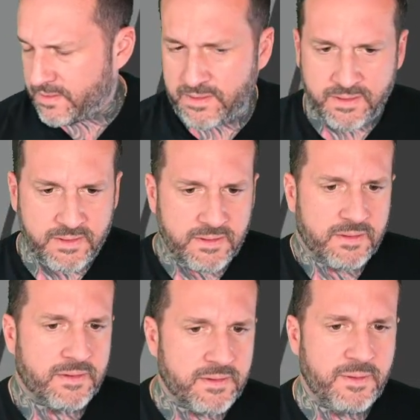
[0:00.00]
you
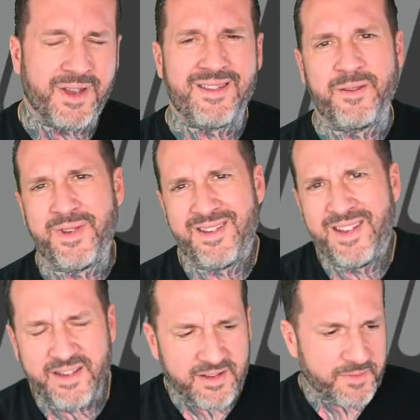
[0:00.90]
might, you might
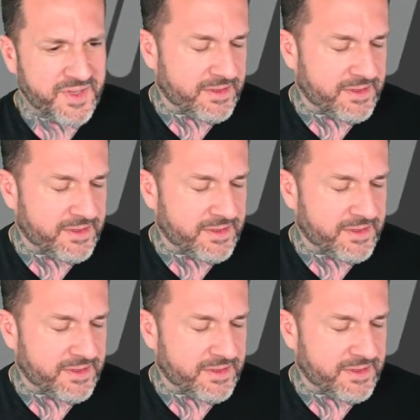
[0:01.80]
need to